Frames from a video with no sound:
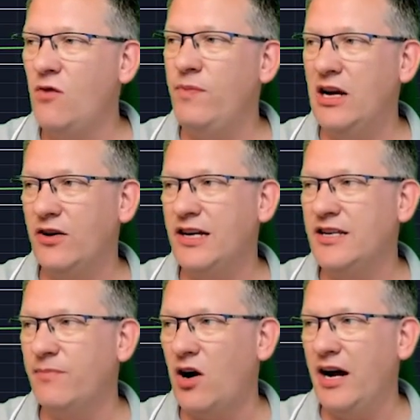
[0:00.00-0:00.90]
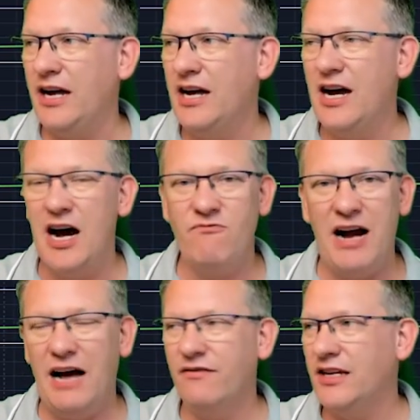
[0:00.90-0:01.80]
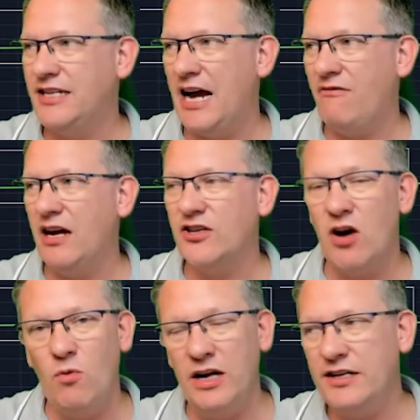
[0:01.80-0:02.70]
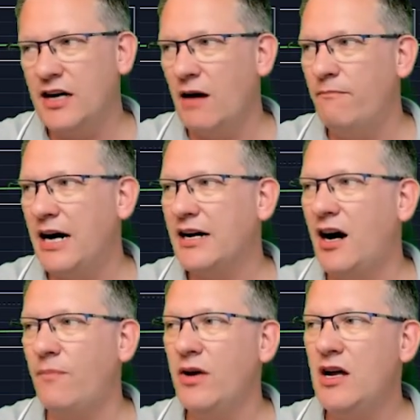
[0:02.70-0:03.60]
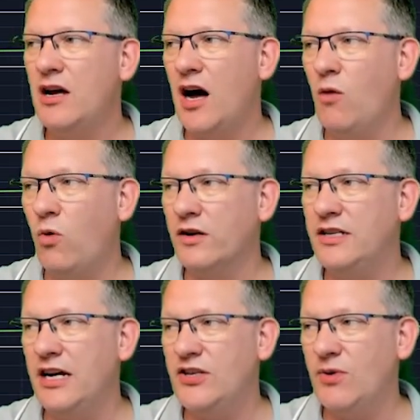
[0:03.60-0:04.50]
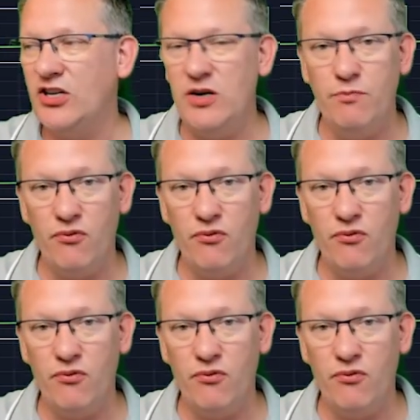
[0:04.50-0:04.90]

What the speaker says: I would be looking to buy around this area. So I wanted to come back up. I wanted to actually